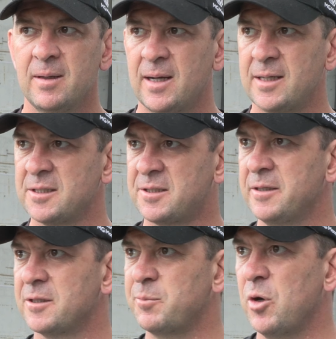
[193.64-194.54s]
uh, just
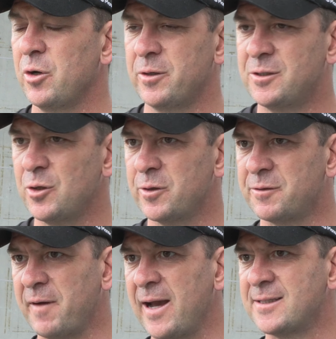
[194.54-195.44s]
seeing the smile on his
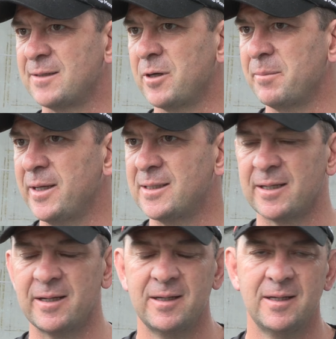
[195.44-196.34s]
daughter's face and what it means
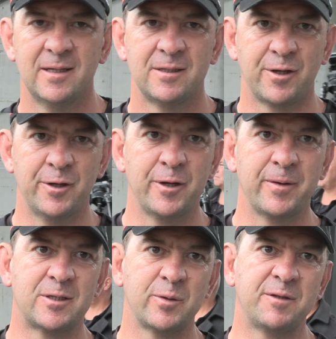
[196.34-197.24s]
to, to her
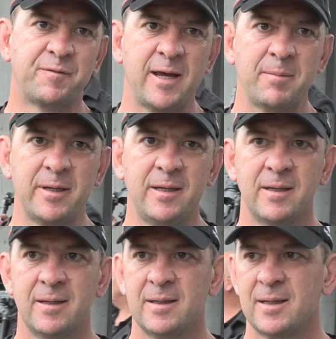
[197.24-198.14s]
and to his family.
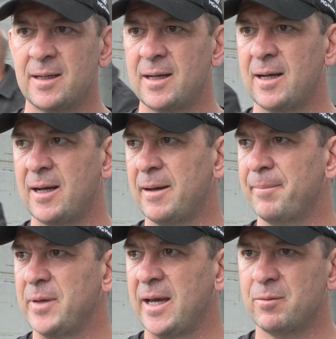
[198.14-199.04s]

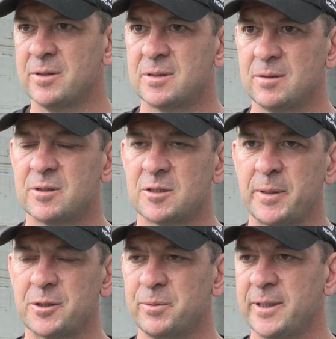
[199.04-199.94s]
Um, yeah, it was it was a
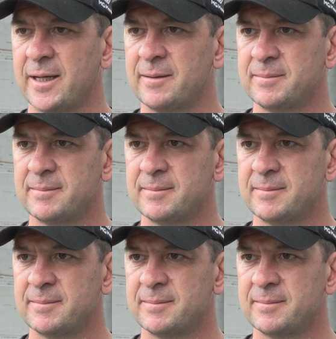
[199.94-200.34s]
special weekend.